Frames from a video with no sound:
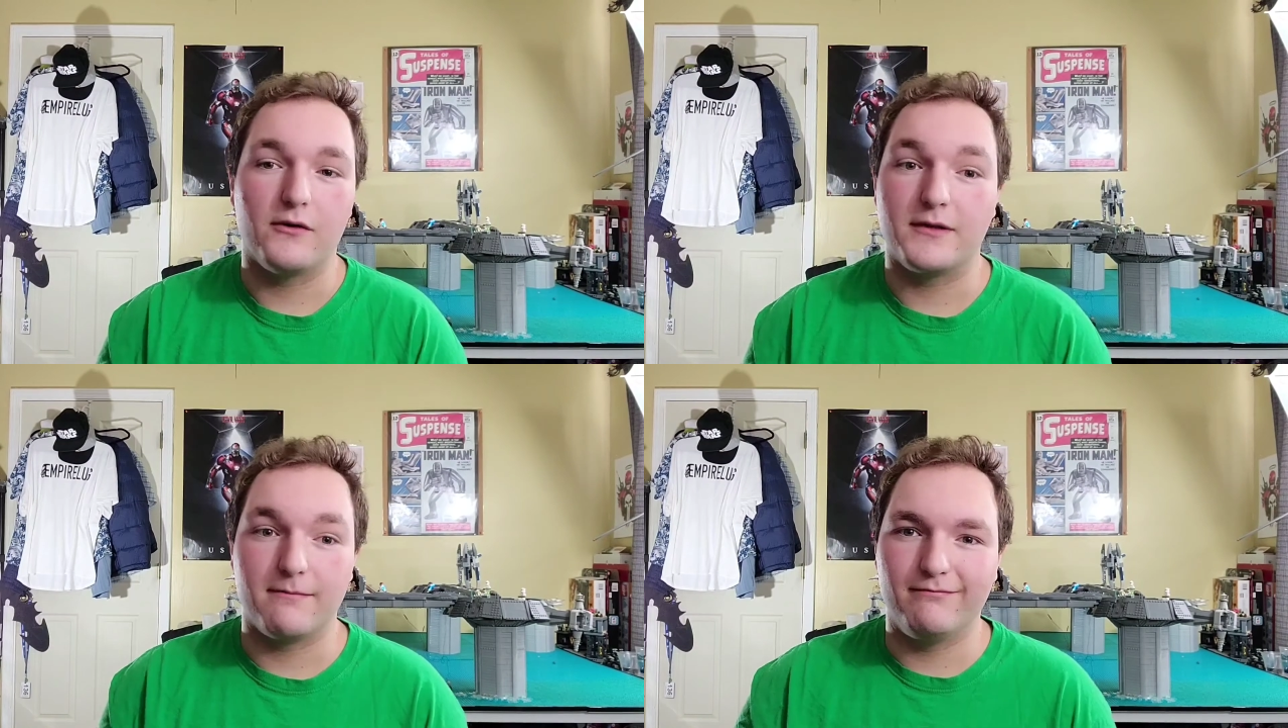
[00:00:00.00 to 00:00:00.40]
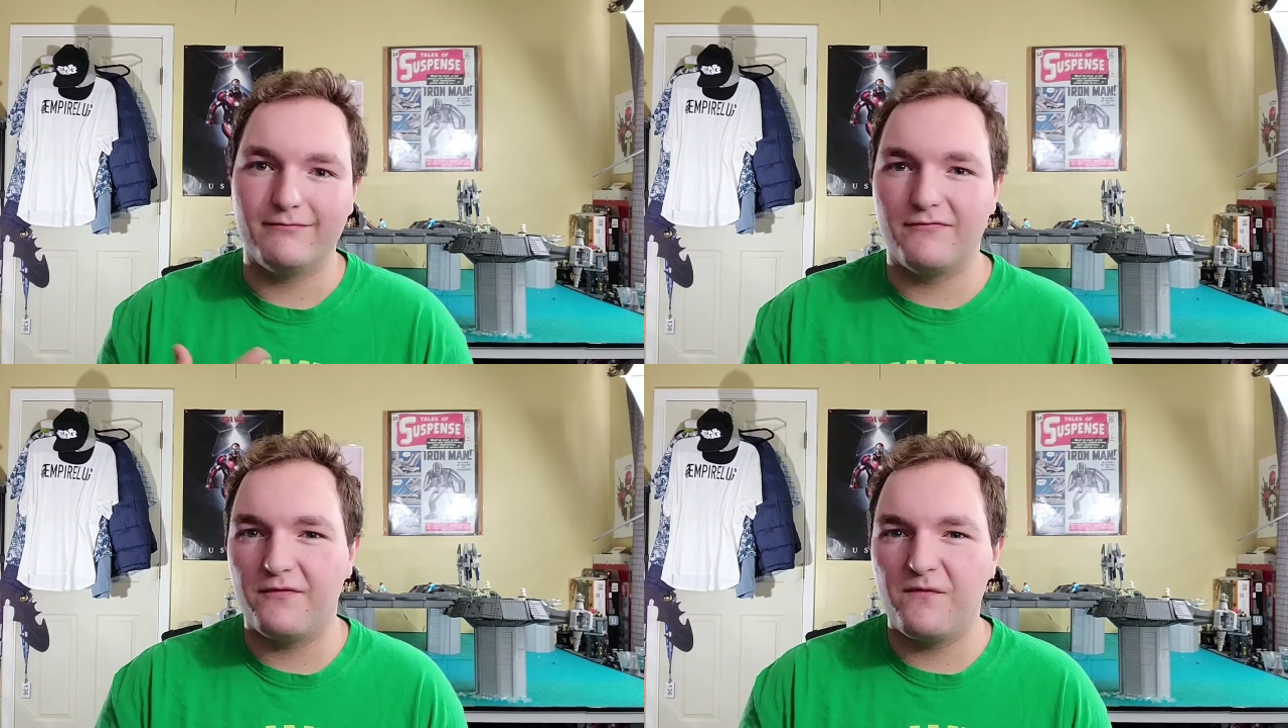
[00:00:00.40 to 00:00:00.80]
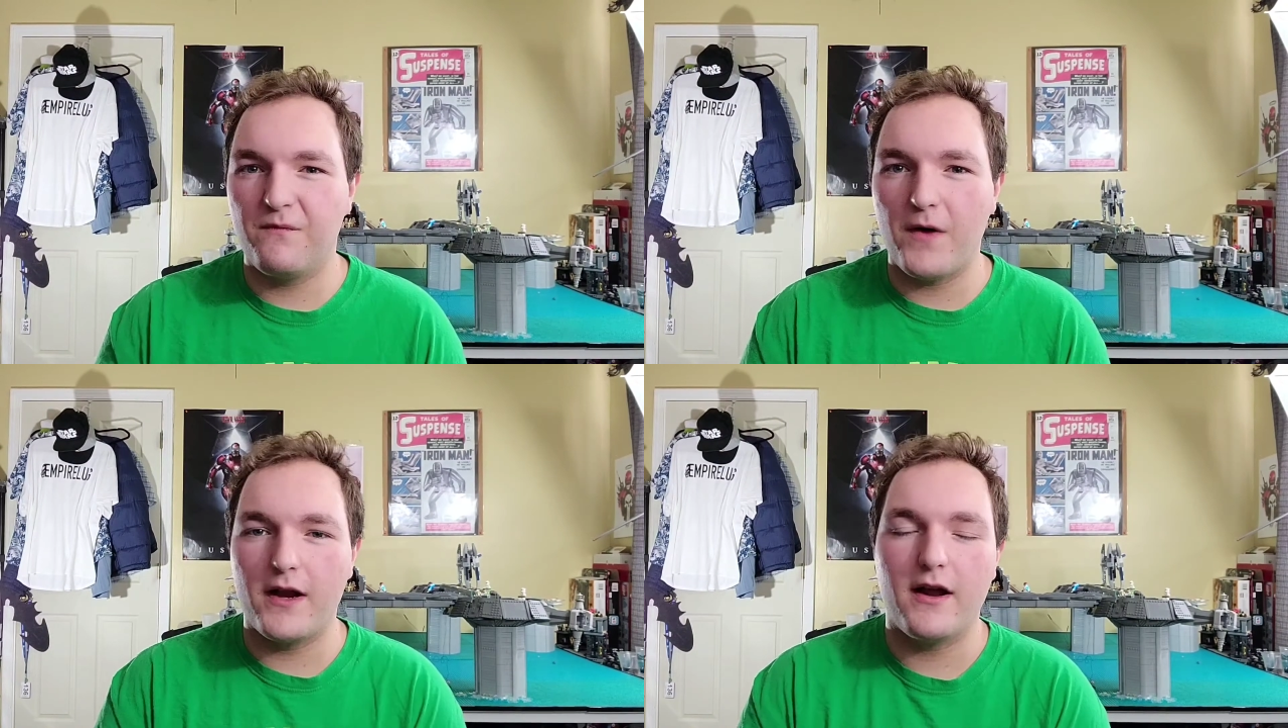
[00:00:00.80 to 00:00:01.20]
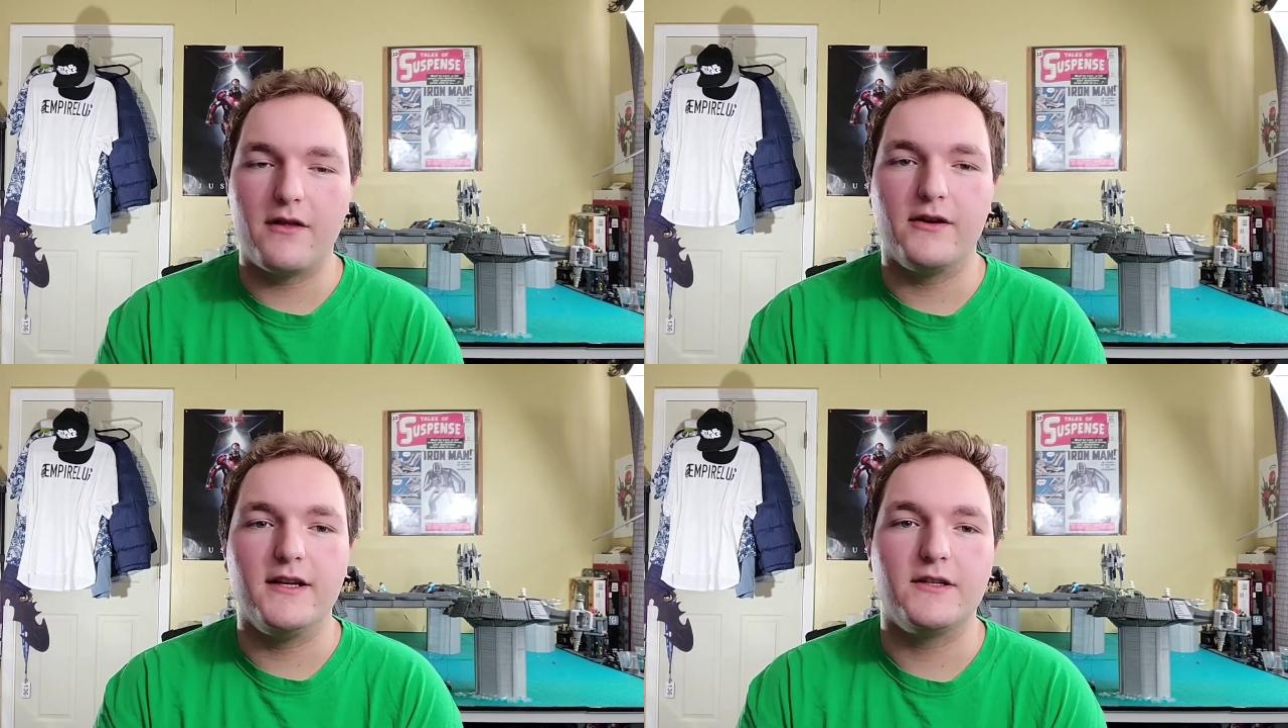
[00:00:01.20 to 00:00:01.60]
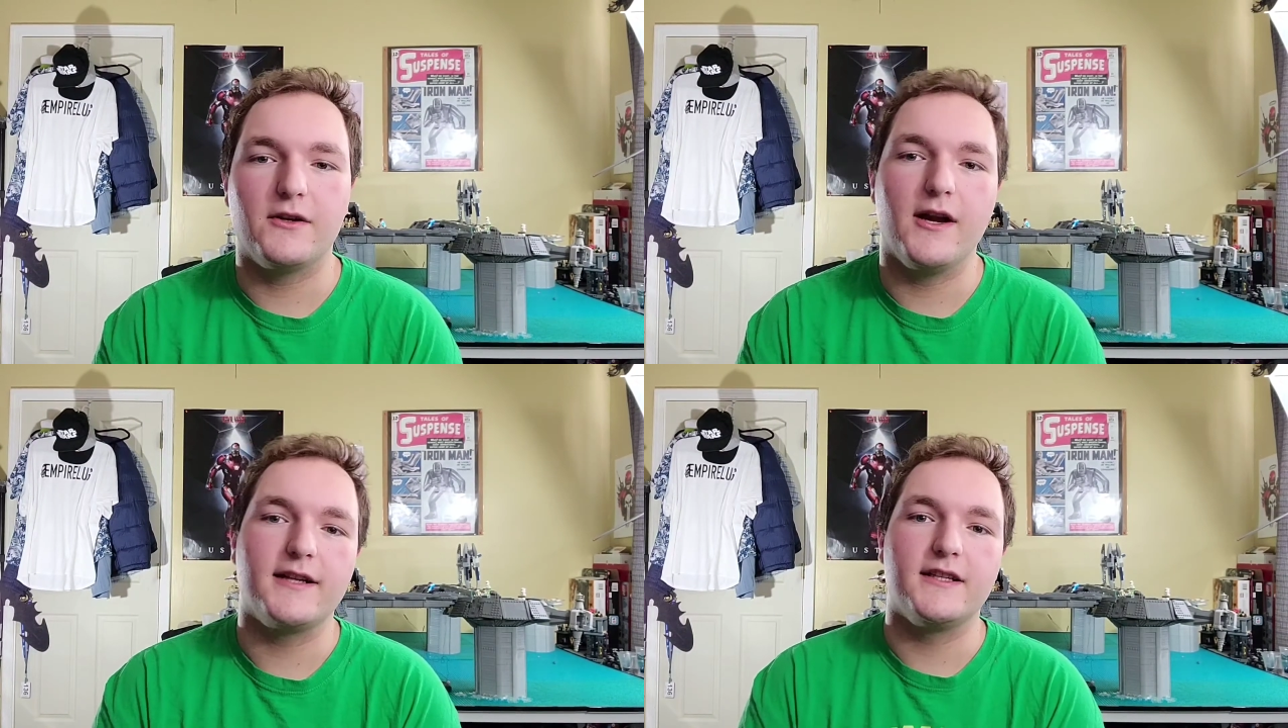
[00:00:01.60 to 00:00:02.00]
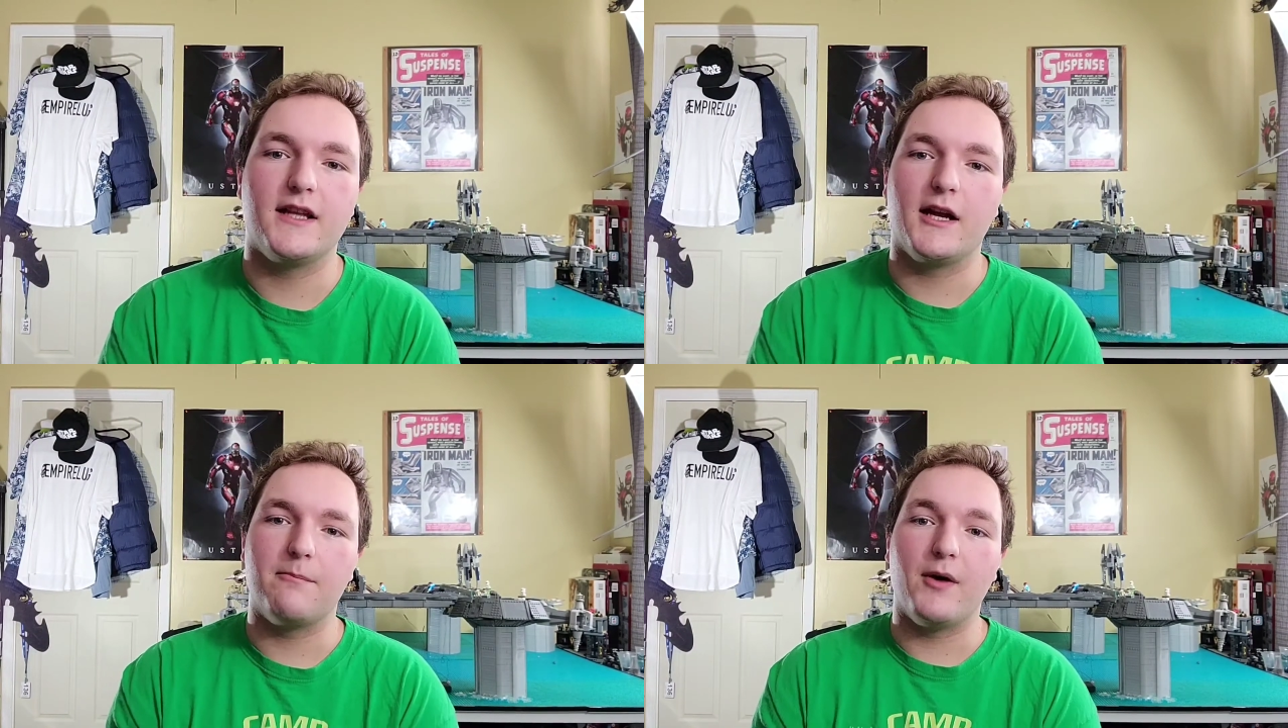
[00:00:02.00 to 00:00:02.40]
or some fun other Easter eggs in there.